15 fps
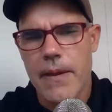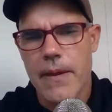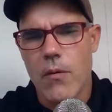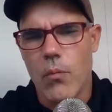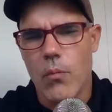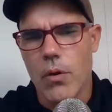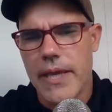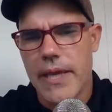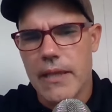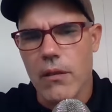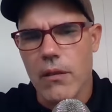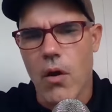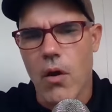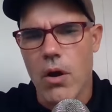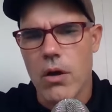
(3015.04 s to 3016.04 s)
we'll get
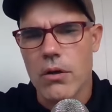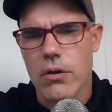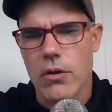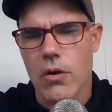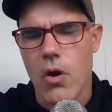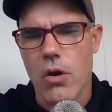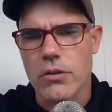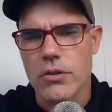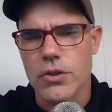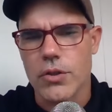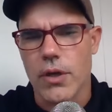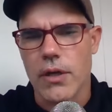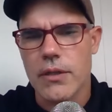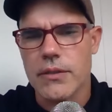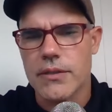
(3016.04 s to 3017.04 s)
longer haul
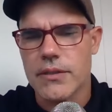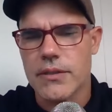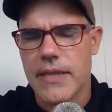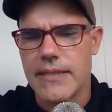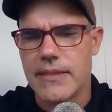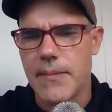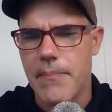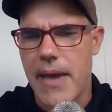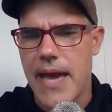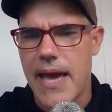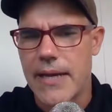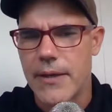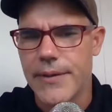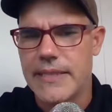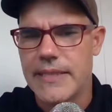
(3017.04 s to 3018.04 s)
trucks as the
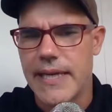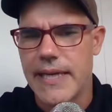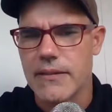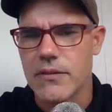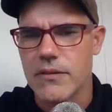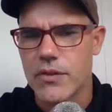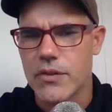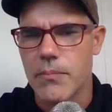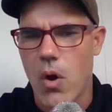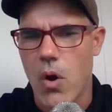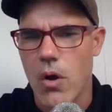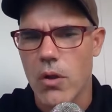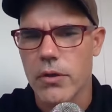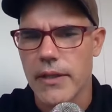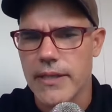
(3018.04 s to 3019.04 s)
batteries get
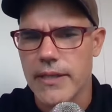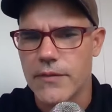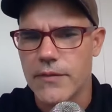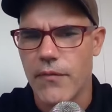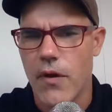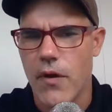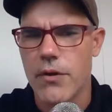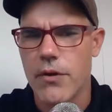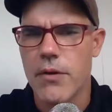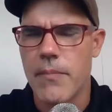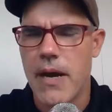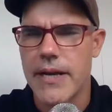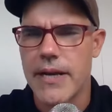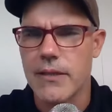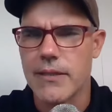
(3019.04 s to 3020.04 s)
smaller, less volume,
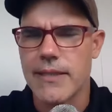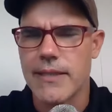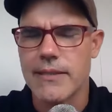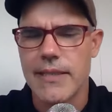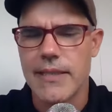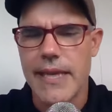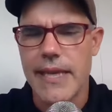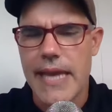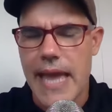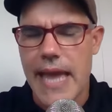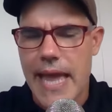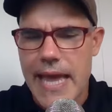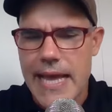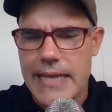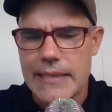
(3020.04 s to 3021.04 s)
higher density,
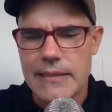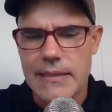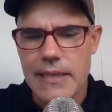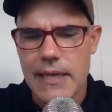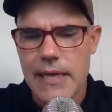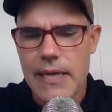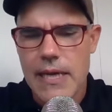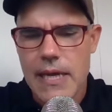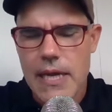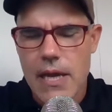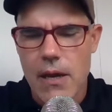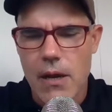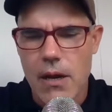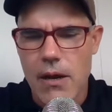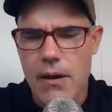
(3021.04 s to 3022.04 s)
and
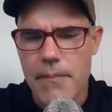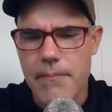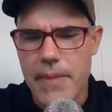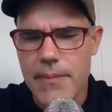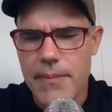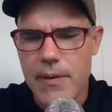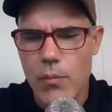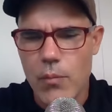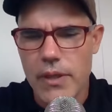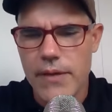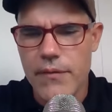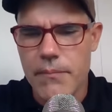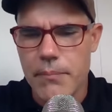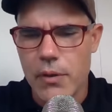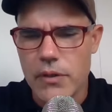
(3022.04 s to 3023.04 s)
maybe we'll
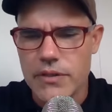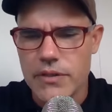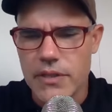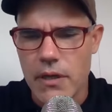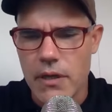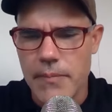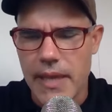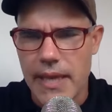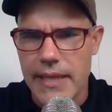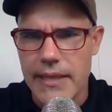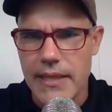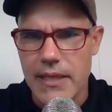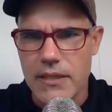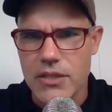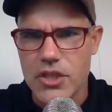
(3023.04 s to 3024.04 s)
even put some
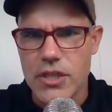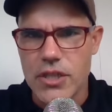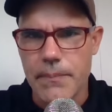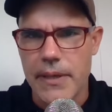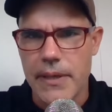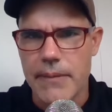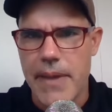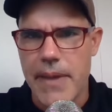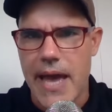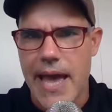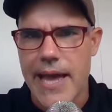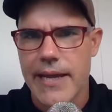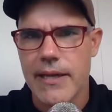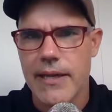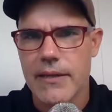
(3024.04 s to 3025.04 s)
in the shipping
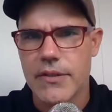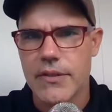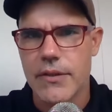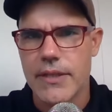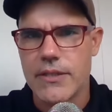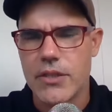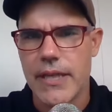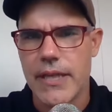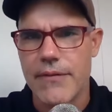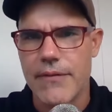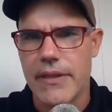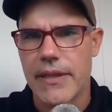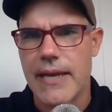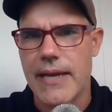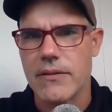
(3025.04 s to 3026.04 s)
back so that you can have
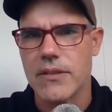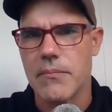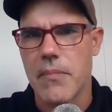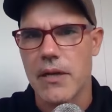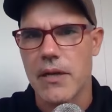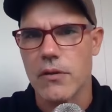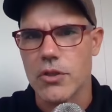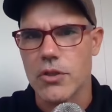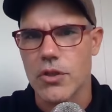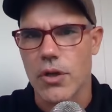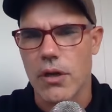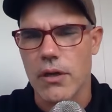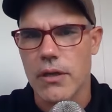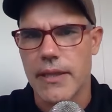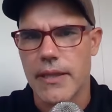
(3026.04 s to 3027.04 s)
1,000-mile
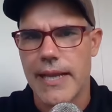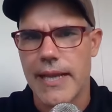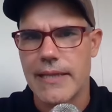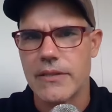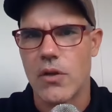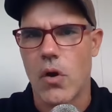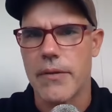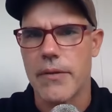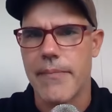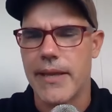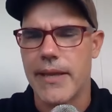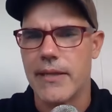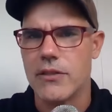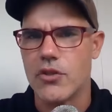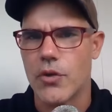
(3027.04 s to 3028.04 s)
truck that has an
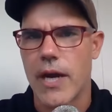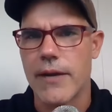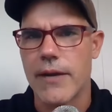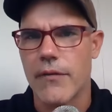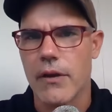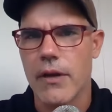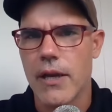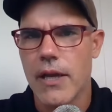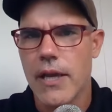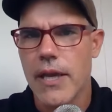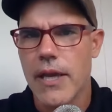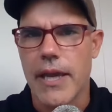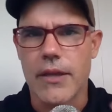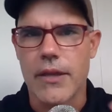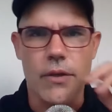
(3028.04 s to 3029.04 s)
automated driver
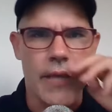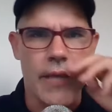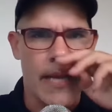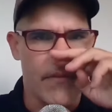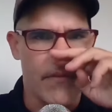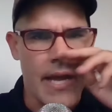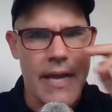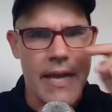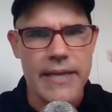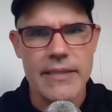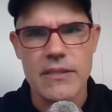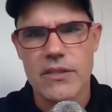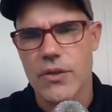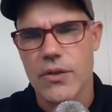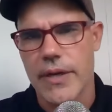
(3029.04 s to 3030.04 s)
and you can have 9
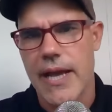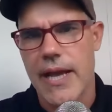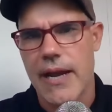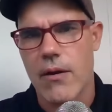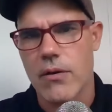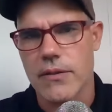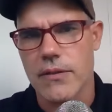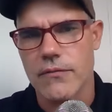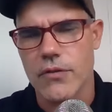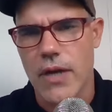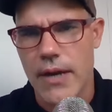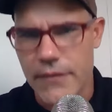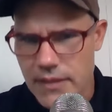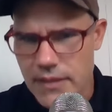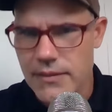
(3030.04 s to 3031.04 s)
straight hours of
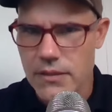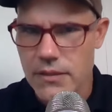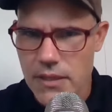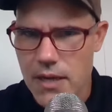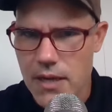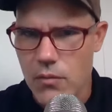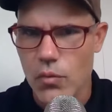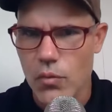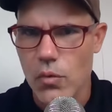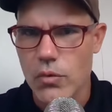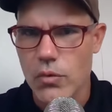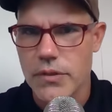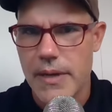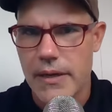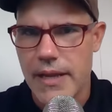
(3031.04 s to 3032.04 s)
driving, because there's a lot of
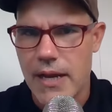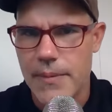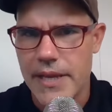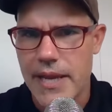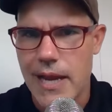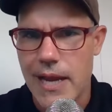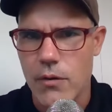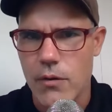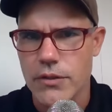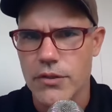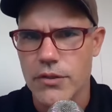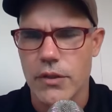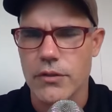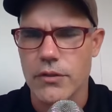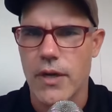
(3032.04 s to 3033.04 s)
rules about how many hours
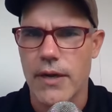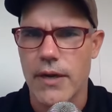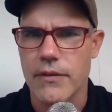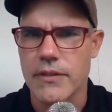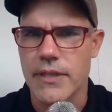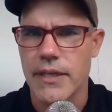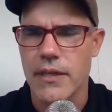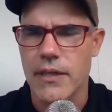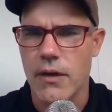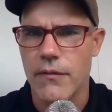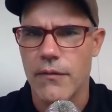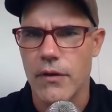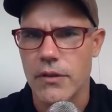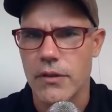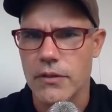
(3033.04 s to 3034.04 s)
truck drivers can
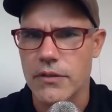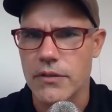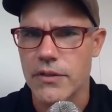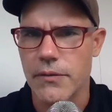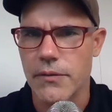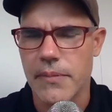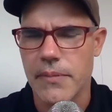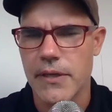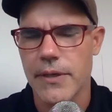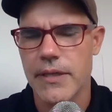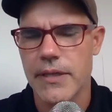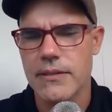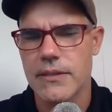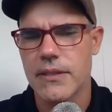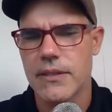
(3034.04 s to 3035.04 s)
cover during certain
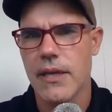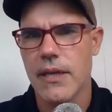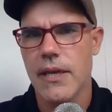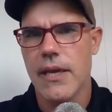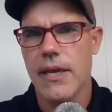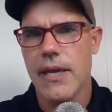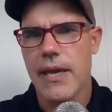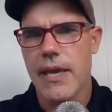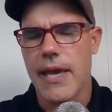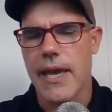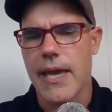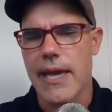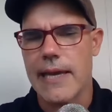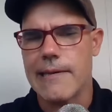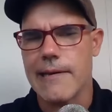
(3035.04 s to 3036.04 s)
periods.
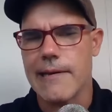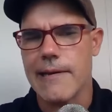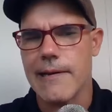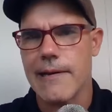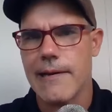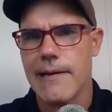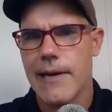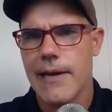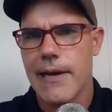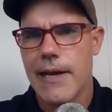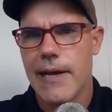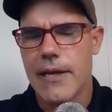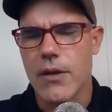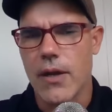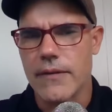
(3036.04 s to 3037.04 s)
And
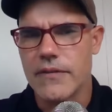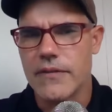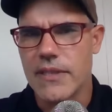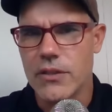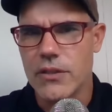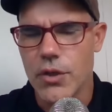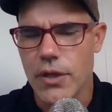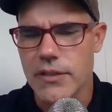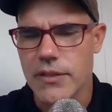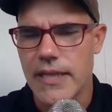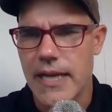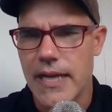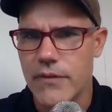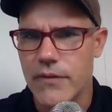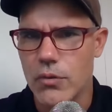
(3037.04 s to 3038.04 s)
I've seen trucks
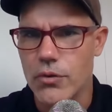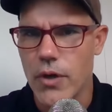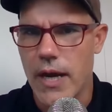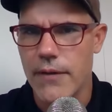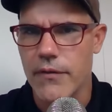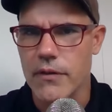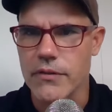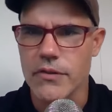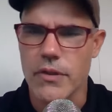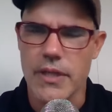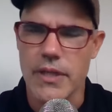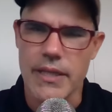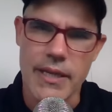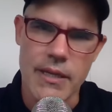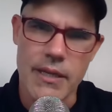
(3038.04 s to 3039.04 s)
that have 2 drivers so
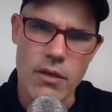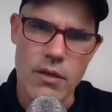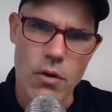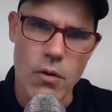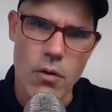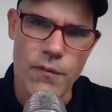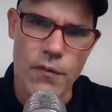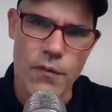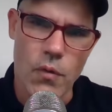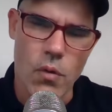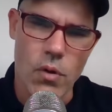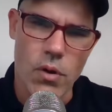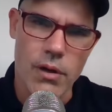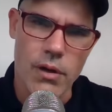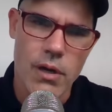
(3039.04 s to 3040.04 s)
that they can go
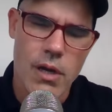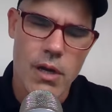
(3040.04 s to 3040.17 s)
for